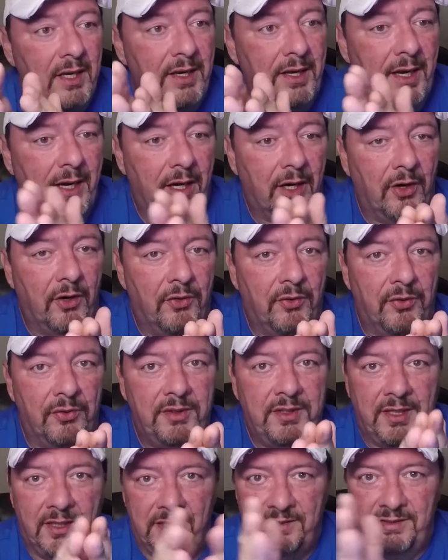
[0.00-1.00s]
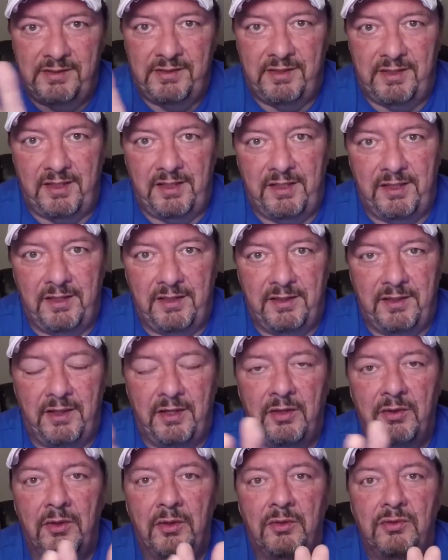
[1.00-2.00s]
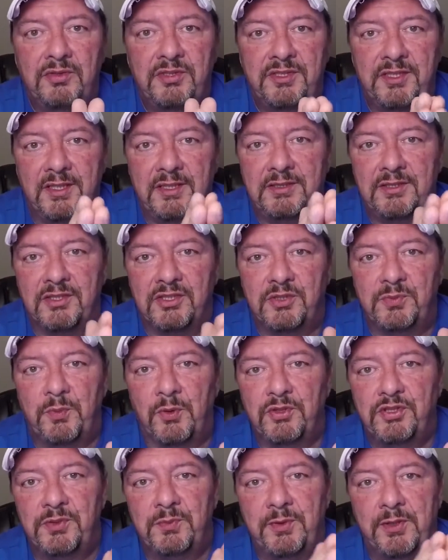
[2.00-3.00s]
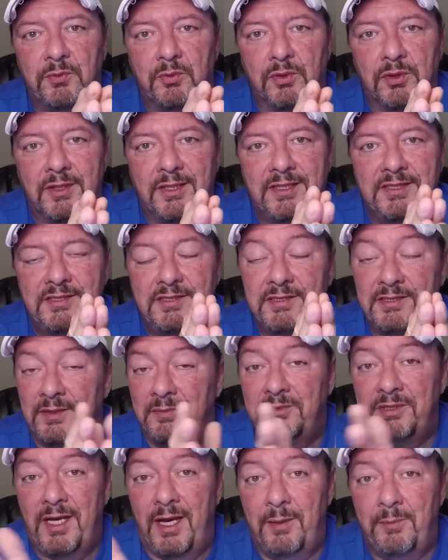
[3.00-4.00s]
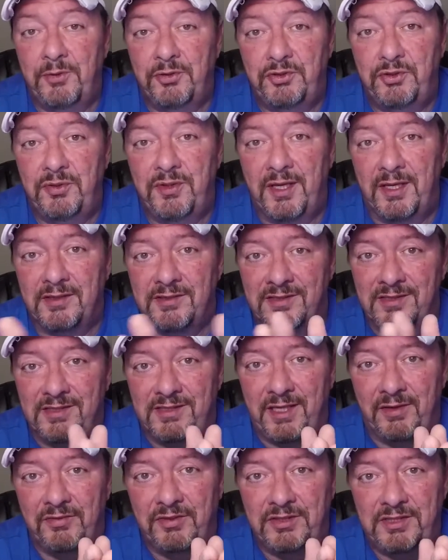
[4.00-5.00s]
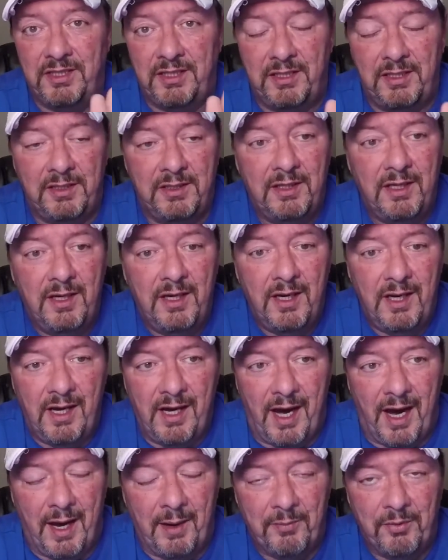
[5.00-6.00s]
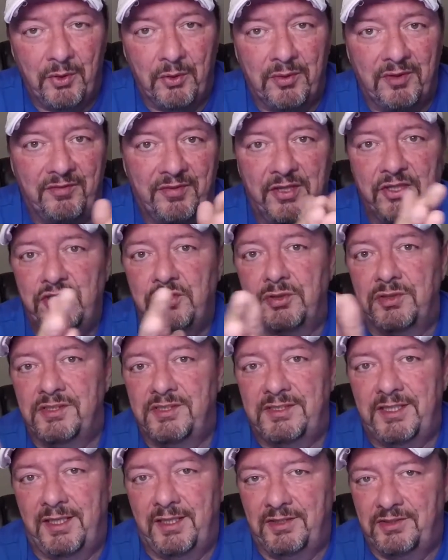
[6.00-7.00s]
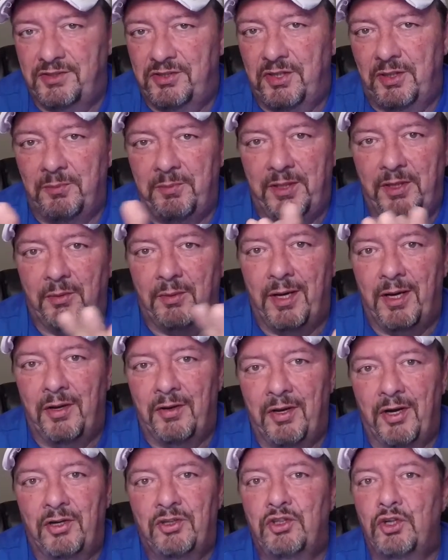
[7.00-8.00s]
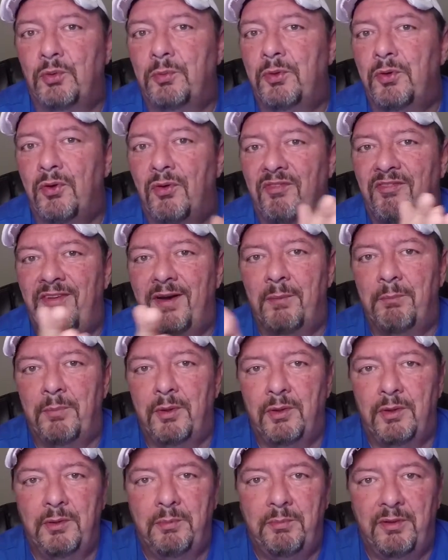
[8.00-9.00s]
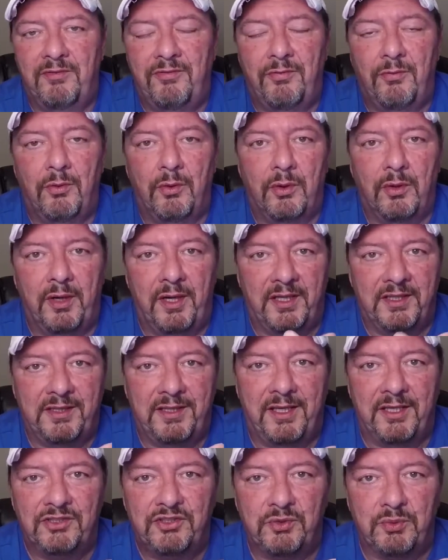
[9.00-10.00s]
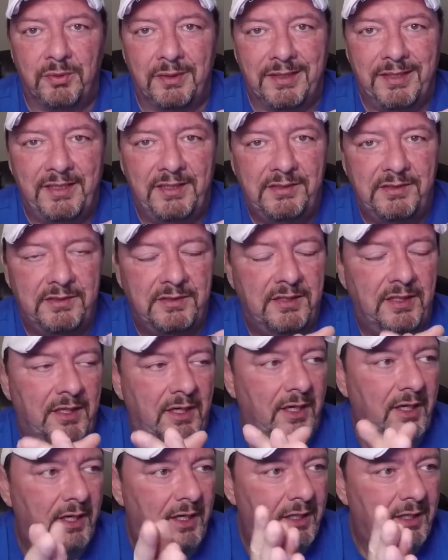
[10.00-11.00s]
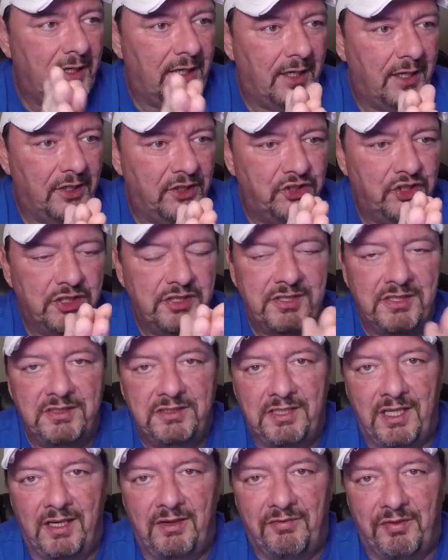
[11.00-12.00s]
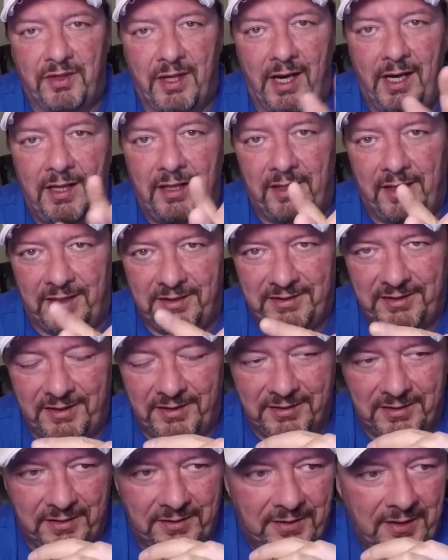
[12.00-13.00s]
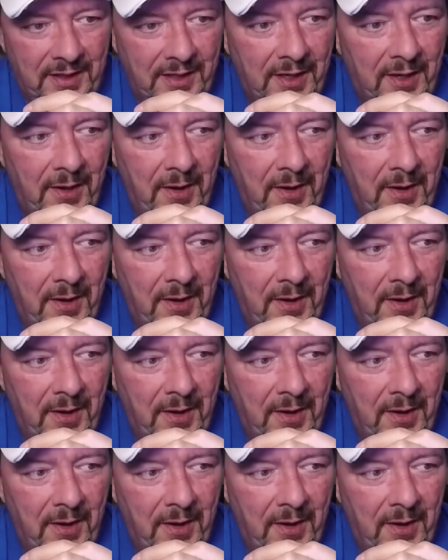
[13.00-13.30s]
Now yes, the HERO six is supposed to be released sometime in two thousand seventeen. I'm going to venture to say it's going to be around October, November before it gets released, uh, just in time for the holiday season.